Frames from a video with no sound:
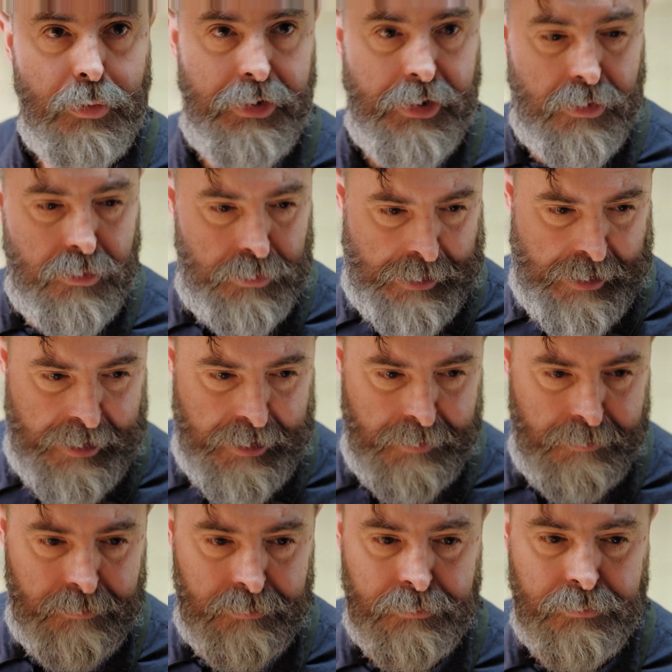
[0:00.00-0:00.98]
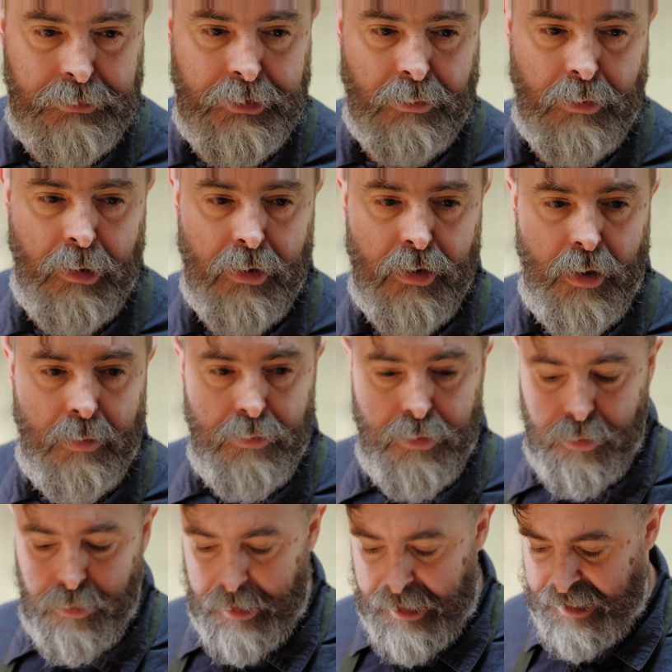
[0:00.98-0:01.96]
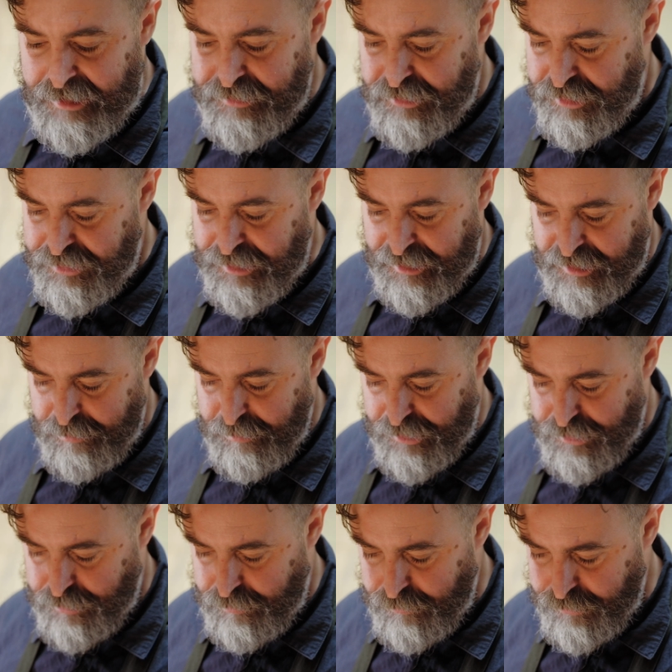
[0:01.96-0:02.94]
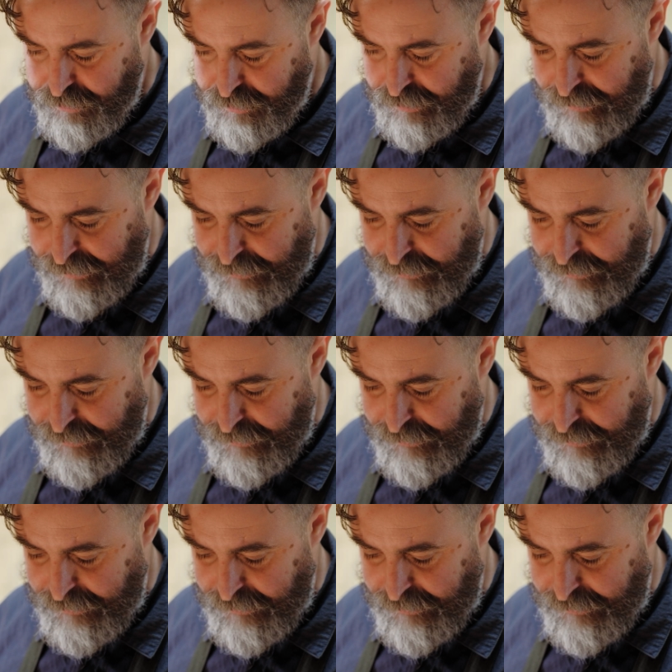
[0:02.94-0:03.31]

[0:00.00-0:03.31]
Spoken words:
with the roe kombu and the shiitake mushrooms.